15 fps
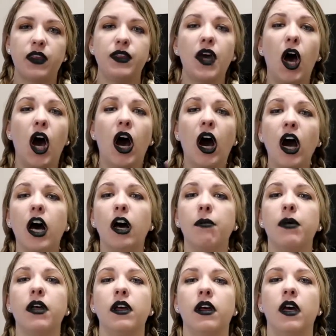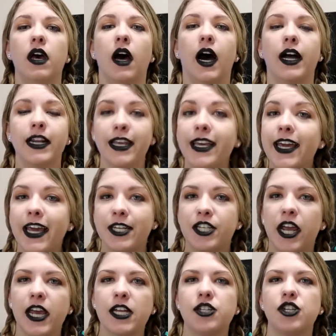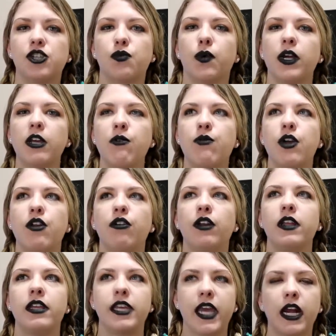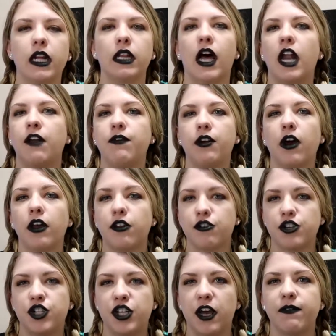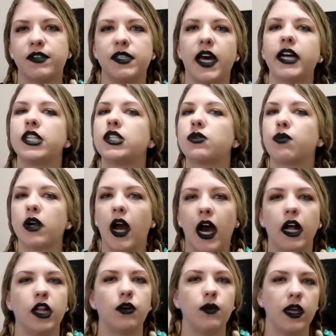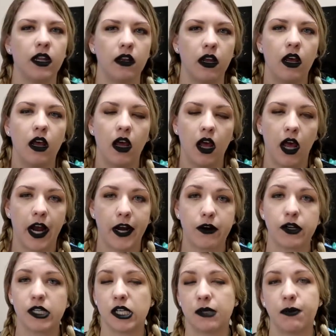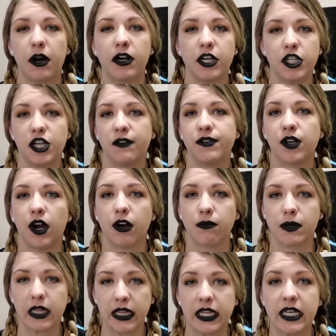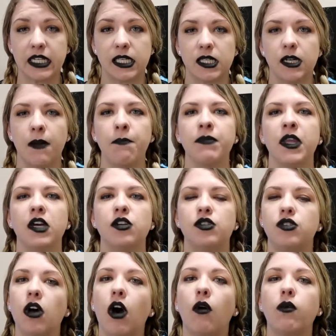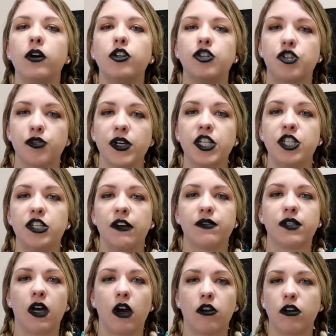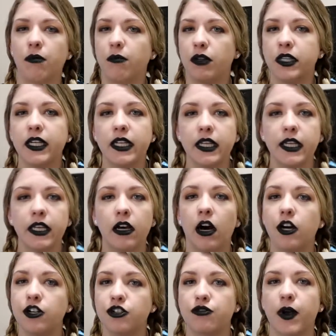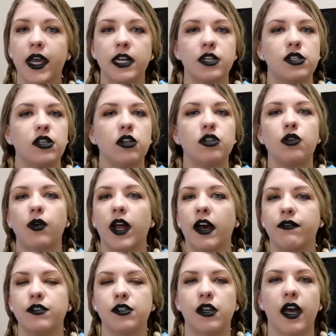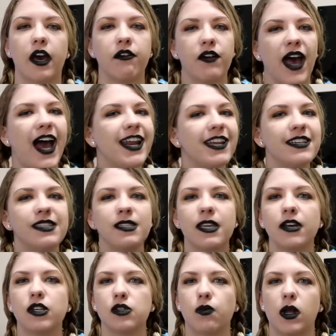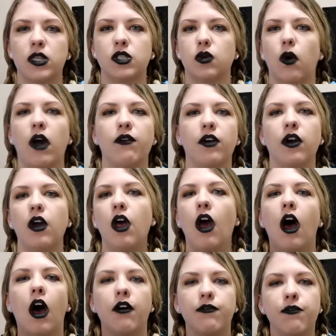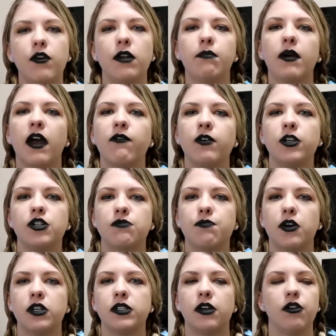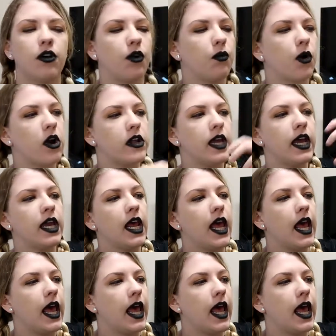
the hub on EHH is where you can get a lot of your other shifts. That's where Halloween and Christmas party shifts are released. So, treat shifts are completely untrained, so you don't have to have any skills whatsoever. A food and beverage person could work it.